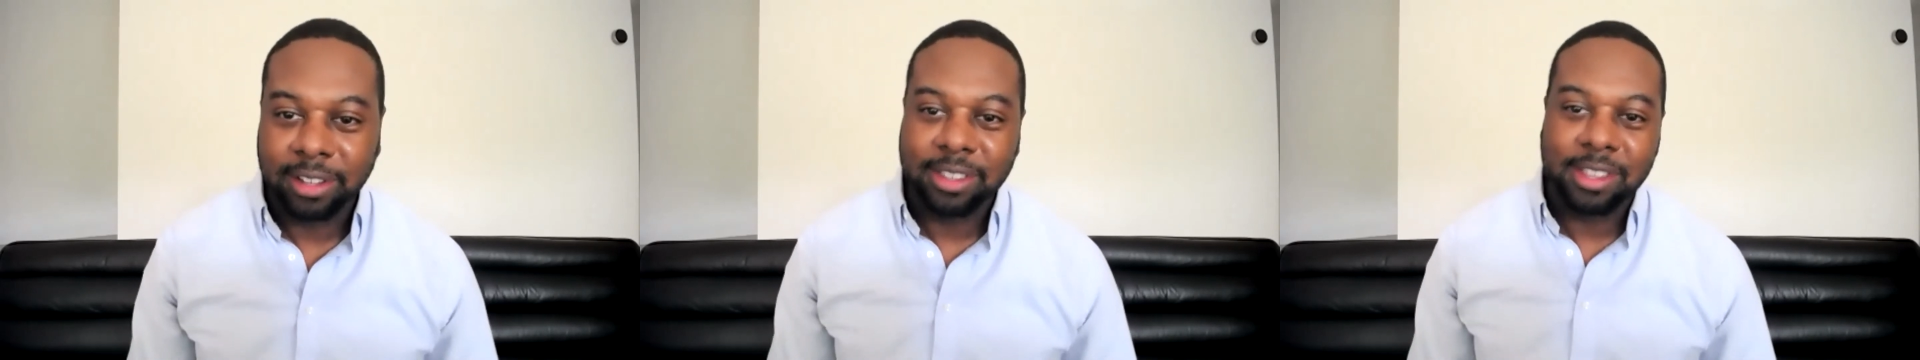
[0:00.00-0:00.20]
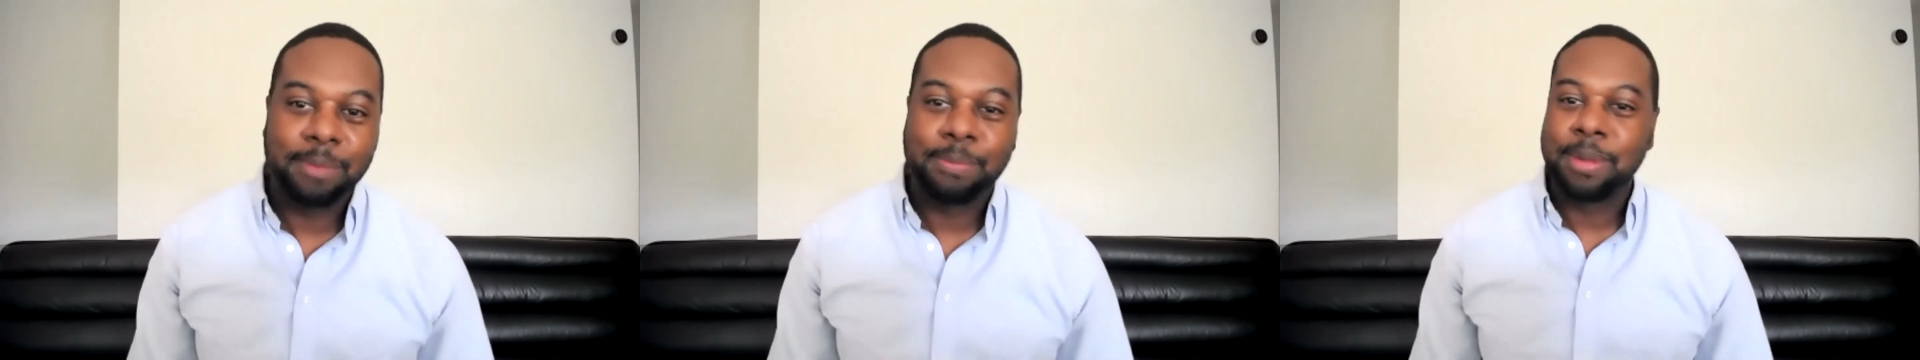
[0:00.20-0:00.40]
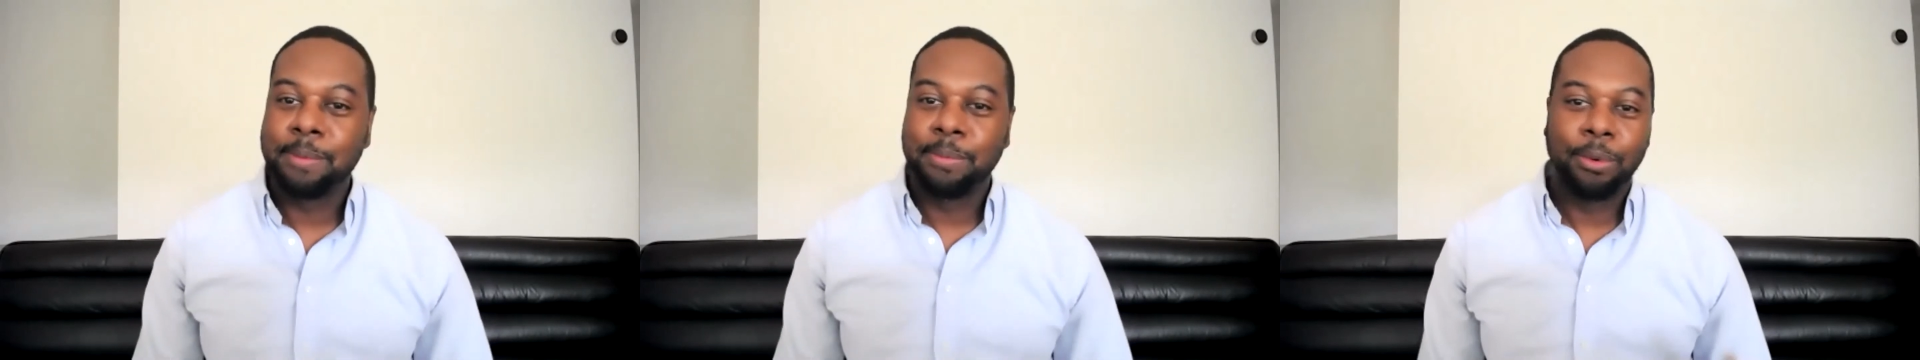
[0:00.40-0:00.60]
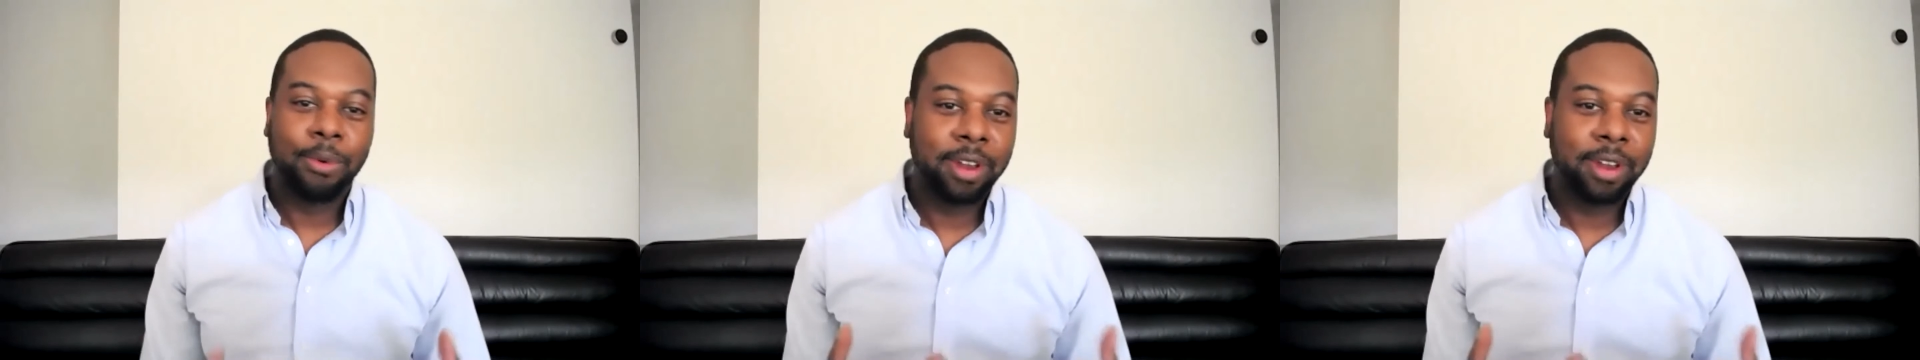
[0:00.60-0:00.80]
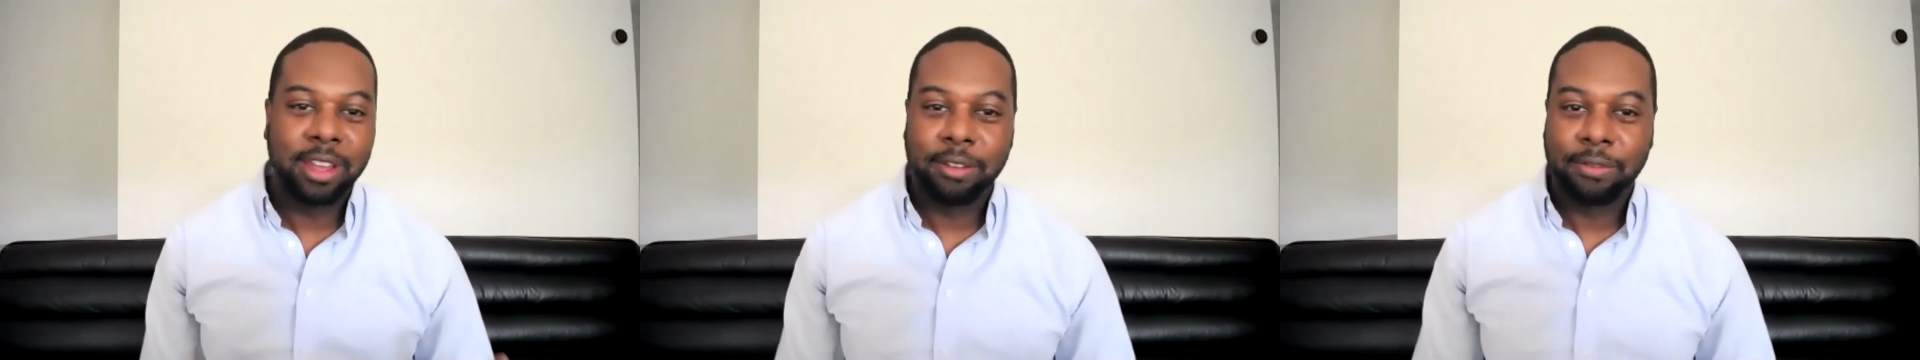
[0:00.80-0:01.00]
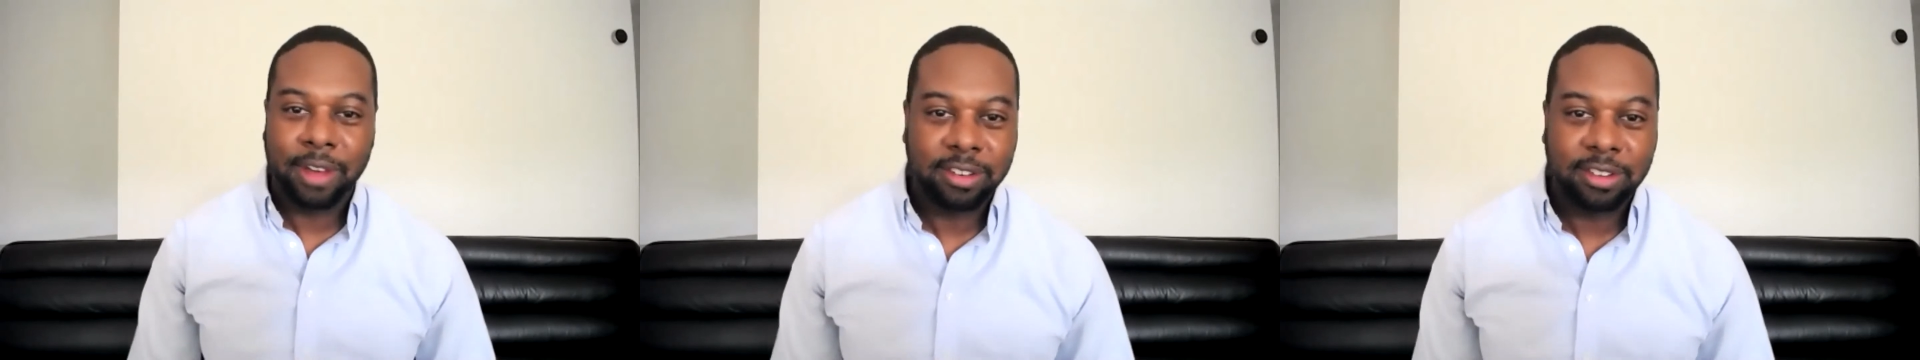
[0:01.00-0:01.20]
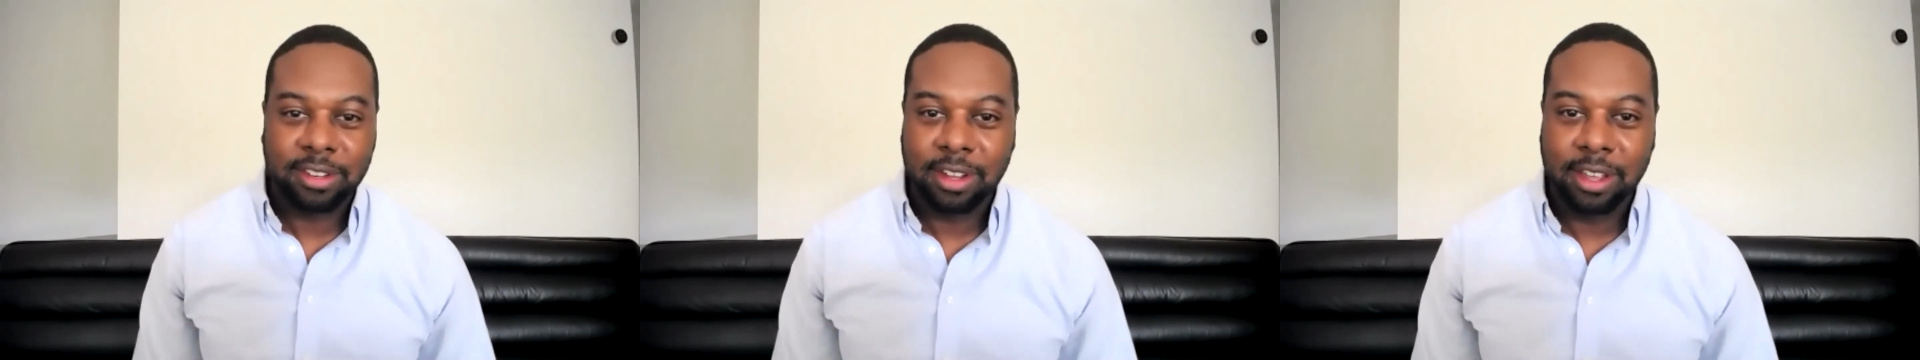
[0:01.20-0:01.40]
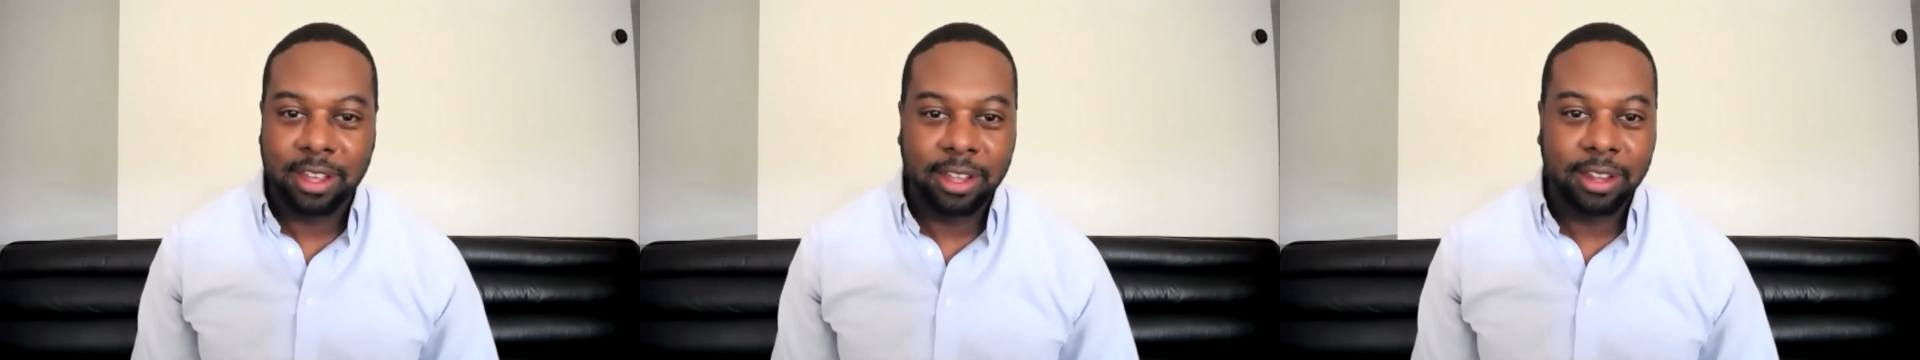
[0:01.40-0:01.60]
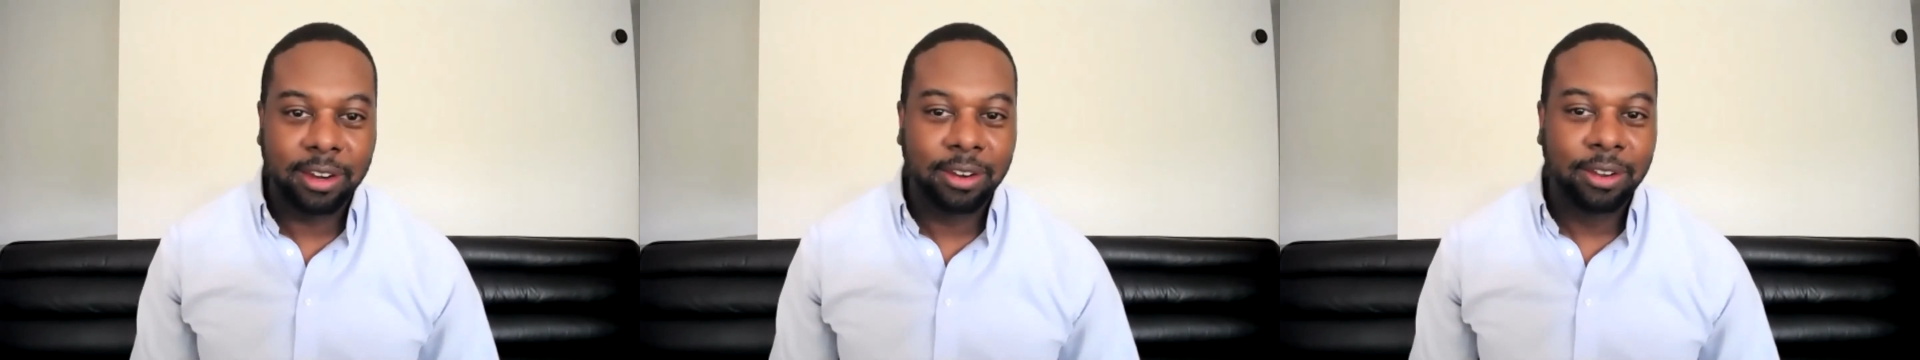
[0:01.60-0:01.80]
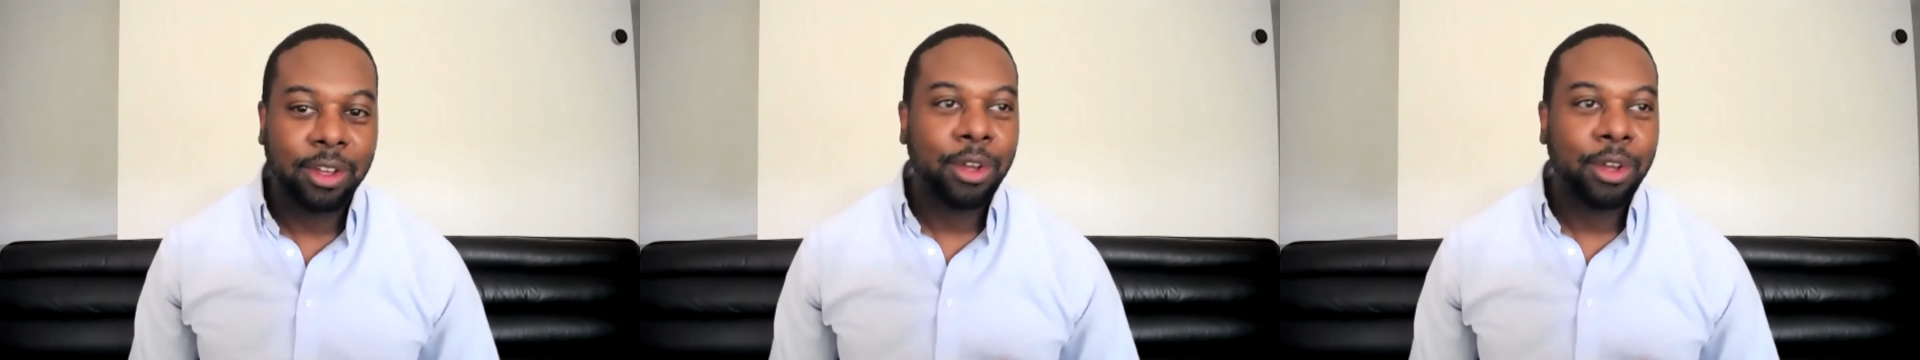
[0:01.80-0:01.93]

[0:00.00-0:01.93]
that people want to invest in,